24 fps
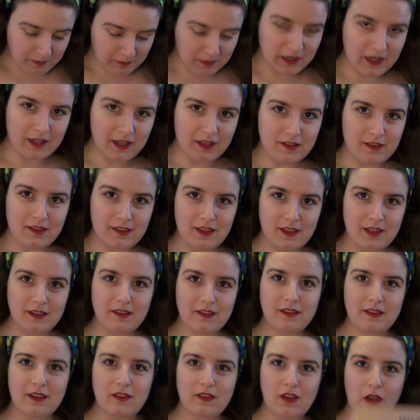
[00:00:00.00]
because
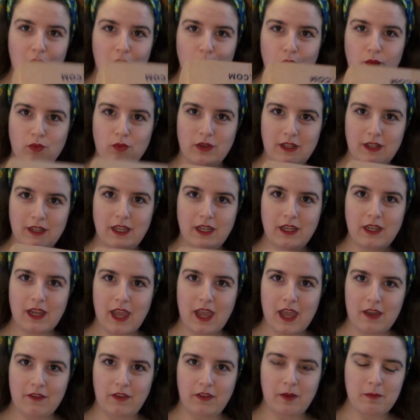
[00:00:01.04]
this is a really
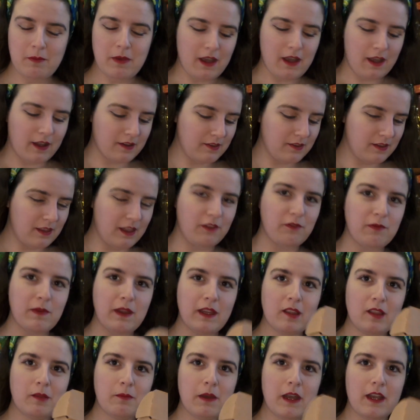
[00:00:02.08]
heavy box. They've
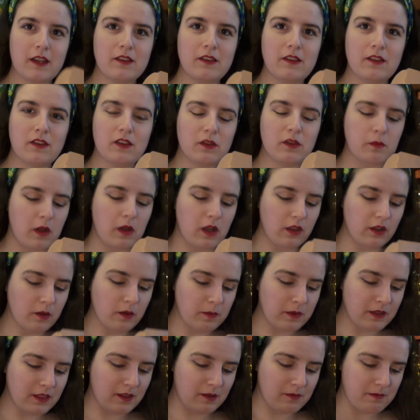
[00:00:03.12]
made the boxes smaller,
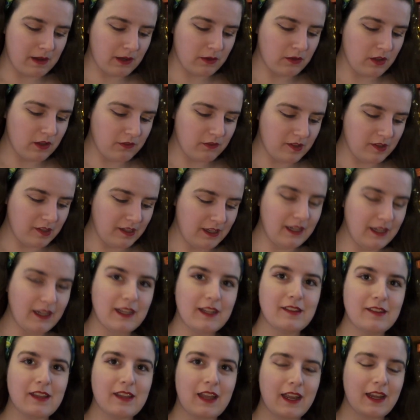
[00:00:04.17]
but the amount of tea
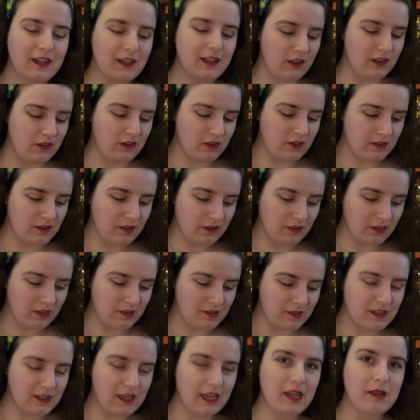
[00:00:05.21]
inside is still the
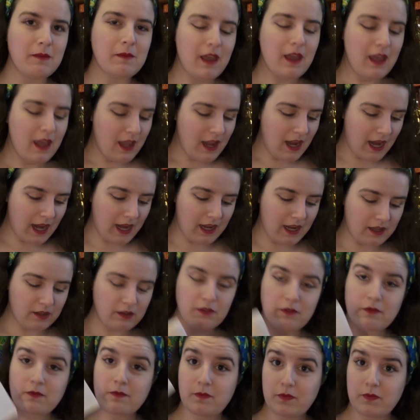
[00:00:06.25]
same.
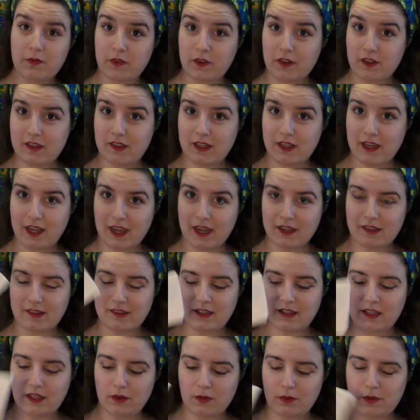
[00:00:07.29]
And first thing I
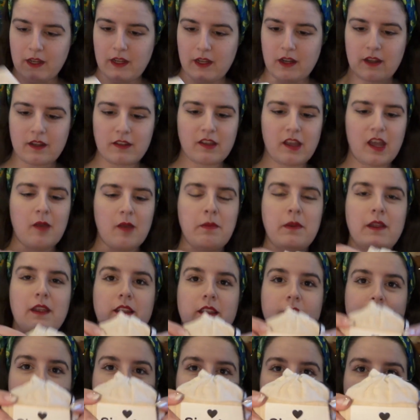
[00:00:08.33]
see right on top
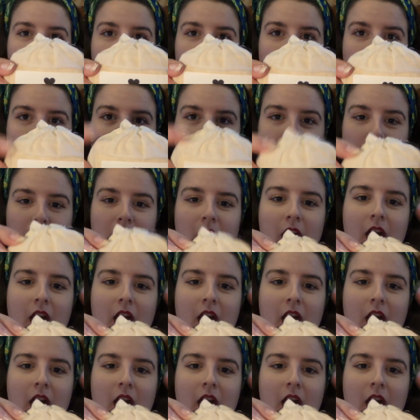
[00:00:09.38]
is, of course,